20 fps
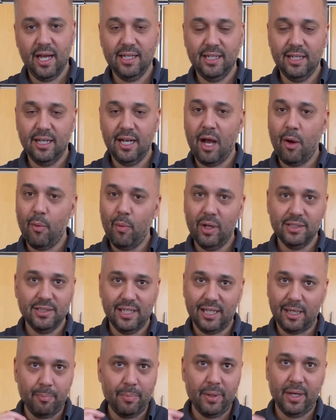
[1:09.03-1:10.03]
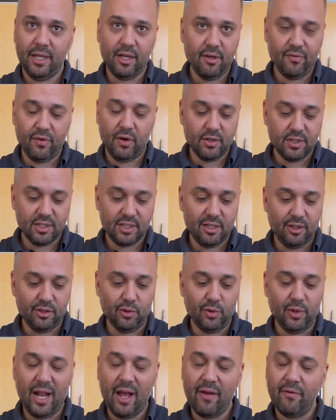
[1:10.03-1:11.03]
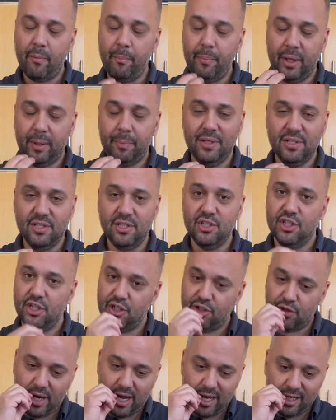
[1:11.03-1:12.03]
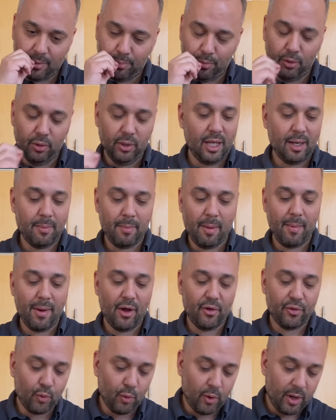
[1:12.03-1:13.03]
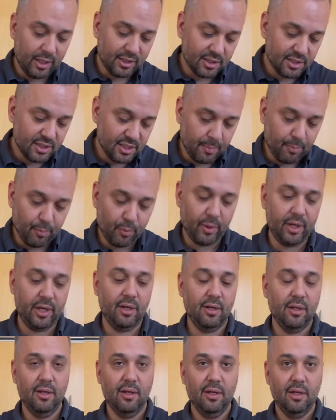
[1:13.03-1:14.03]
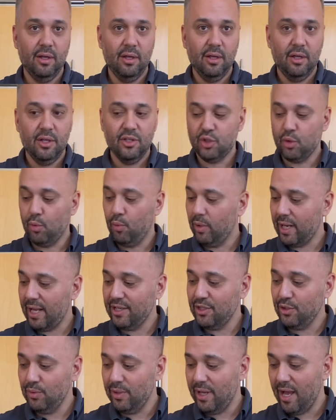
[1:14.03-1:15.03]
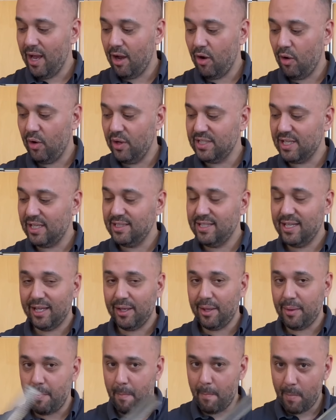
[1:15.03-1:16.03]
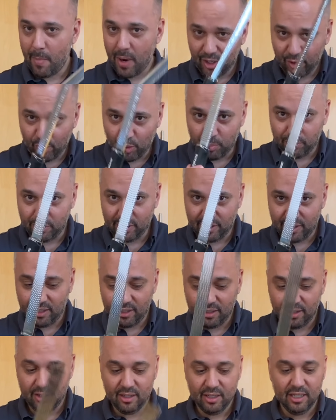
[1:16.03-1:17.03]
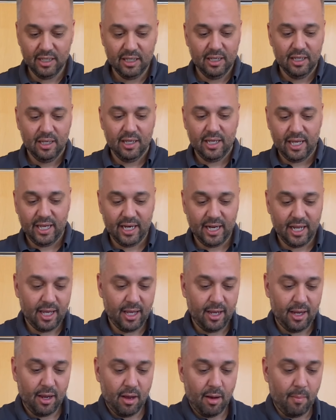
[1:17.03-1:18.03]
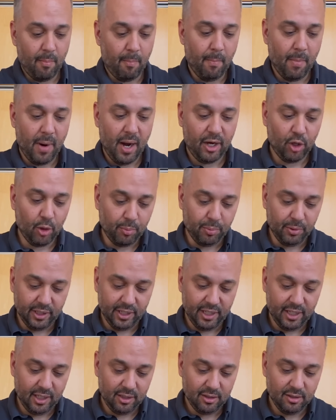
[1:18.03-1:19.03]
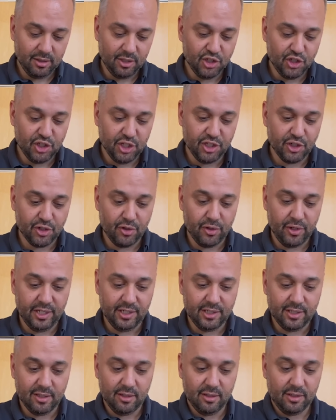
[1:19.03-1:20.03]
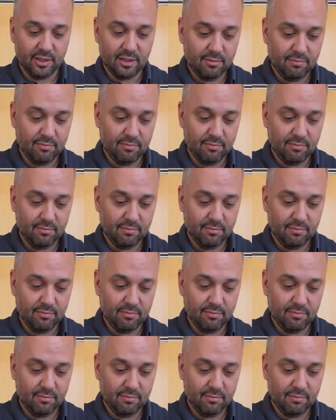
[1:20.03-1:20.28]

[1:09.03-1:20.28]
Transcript: did not want to take a bite of ARROZ CALDO and have a big piece of ginger I had to pour out of my mouth or I had to separate. So what I do now is I take a microplane and I microplane the ginger into